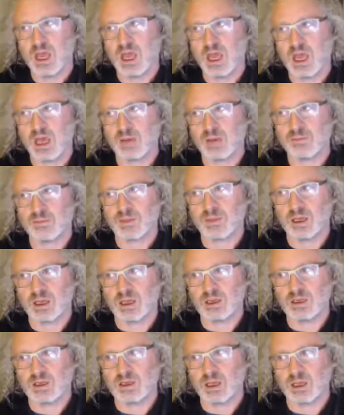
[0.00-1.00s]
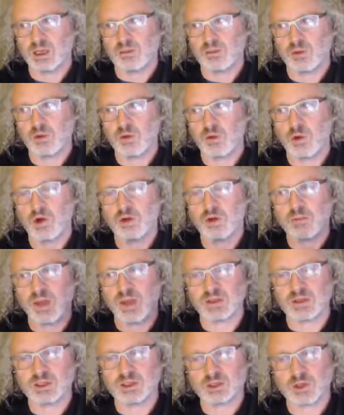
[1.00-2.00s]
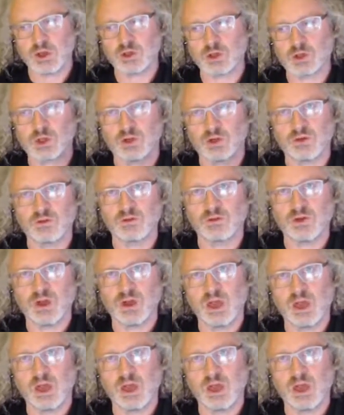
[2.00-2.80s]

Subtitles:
and who wrote about this notion of